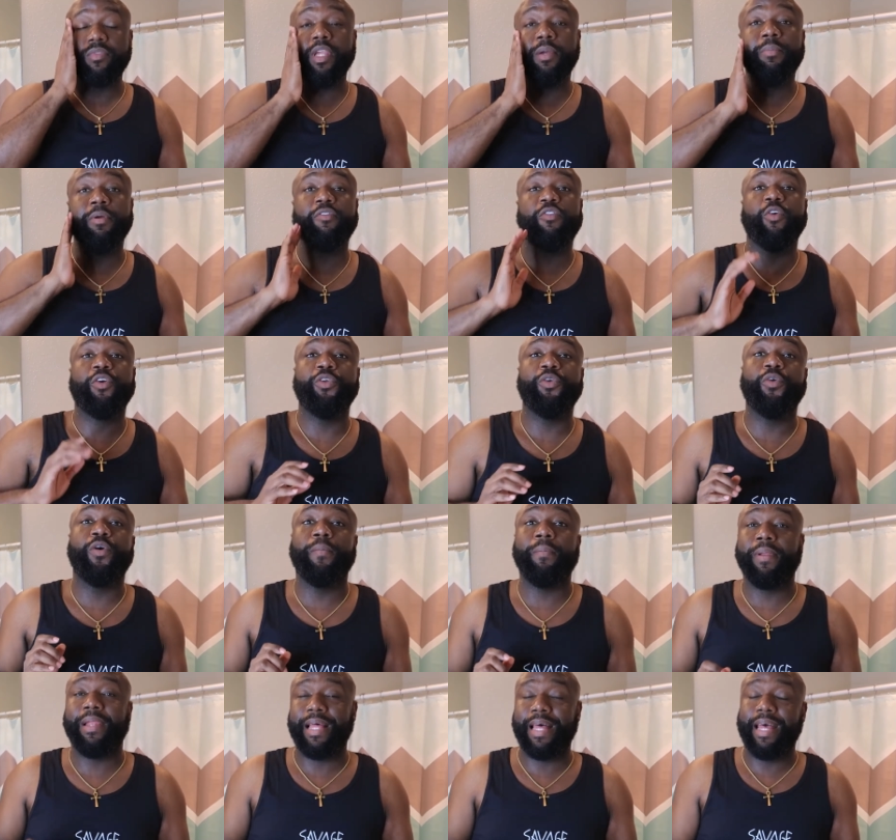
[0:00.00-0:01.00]
before you
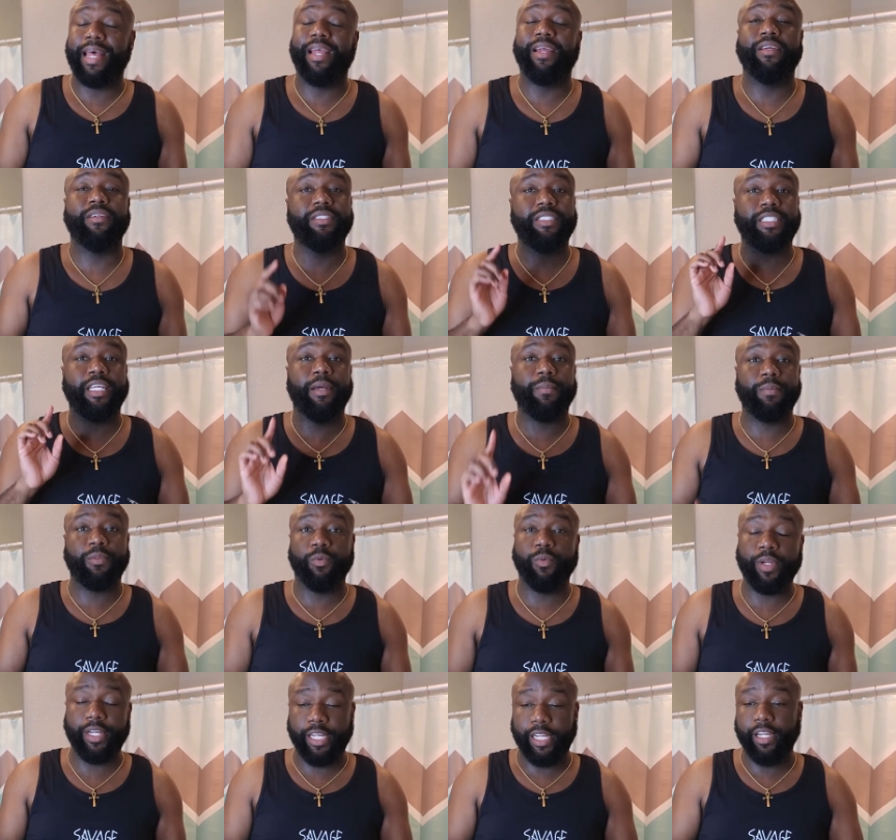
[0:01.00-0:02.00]
apply step
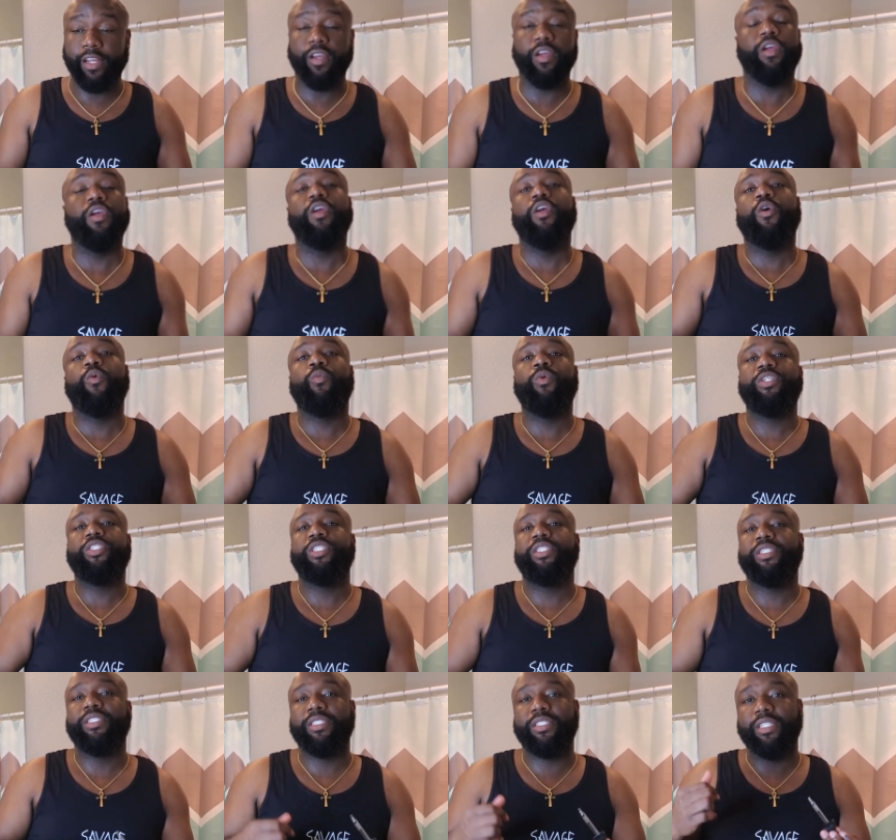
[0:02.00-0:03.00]
three, which
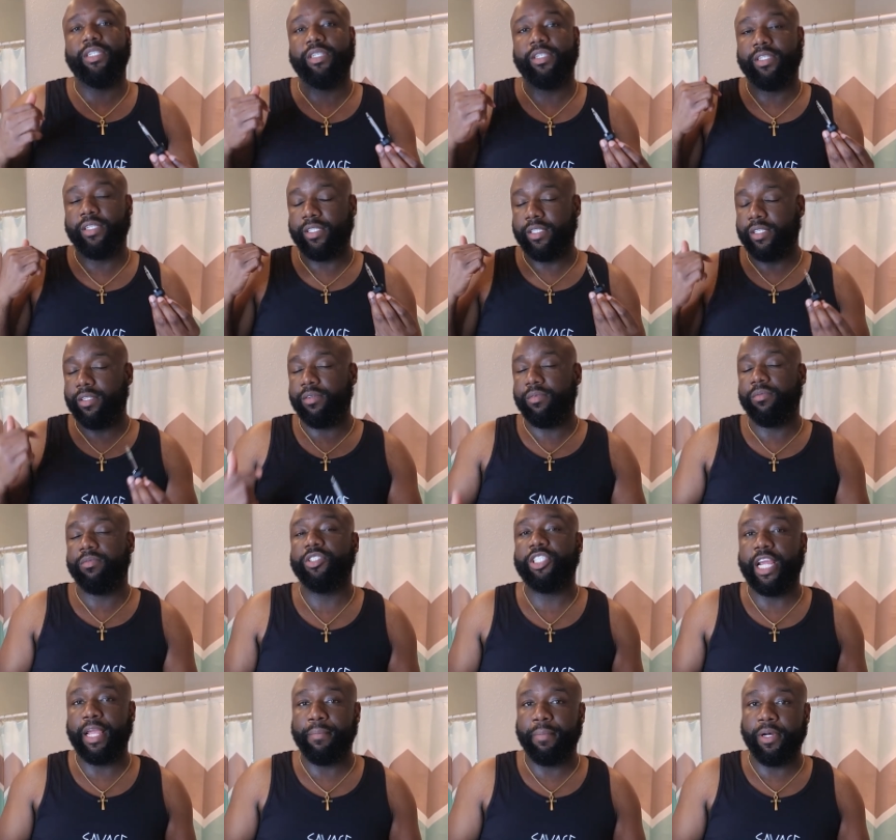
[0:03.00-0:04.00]
is the
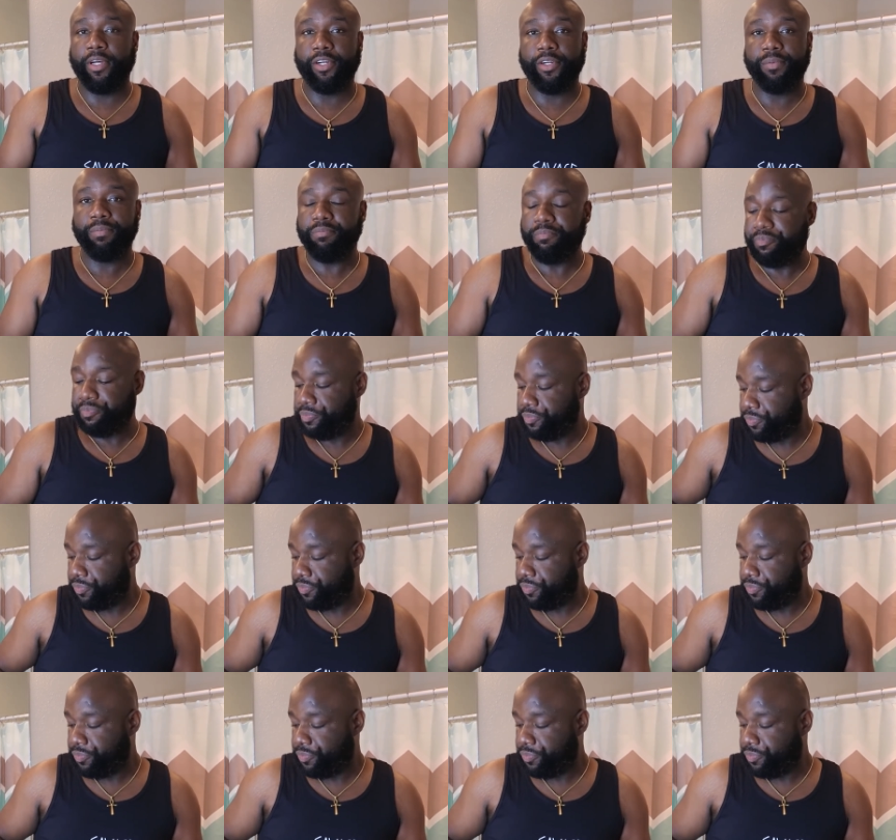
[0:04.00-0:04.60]
shea butter.